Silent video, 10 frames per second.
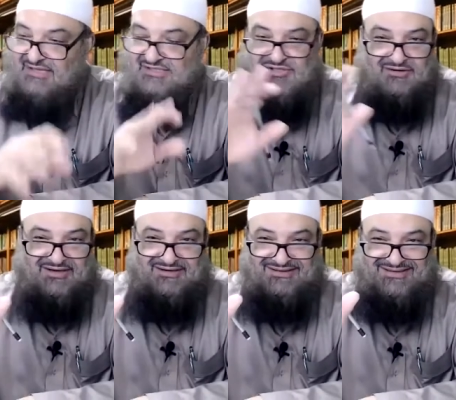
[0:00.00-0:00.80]

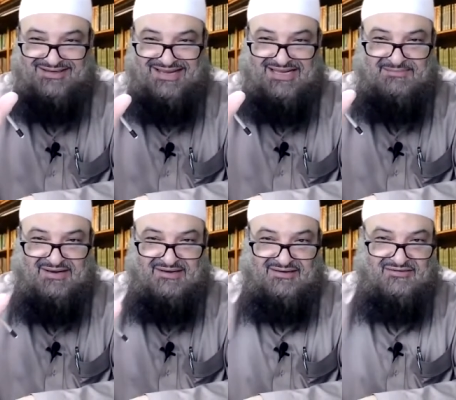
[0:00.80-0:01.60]
Sorry, it
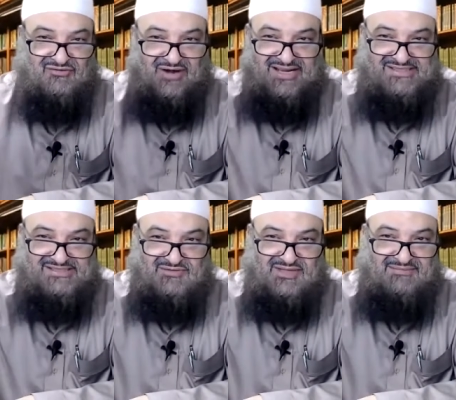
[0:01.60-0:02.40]
being
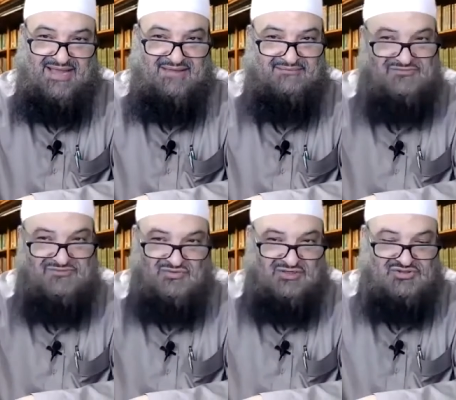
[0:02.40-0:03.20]
raised to the imam,
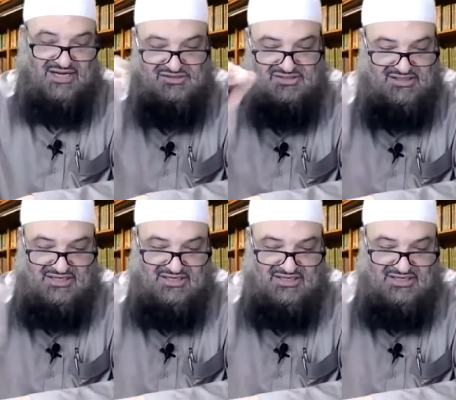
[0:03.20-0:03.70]
to the judge,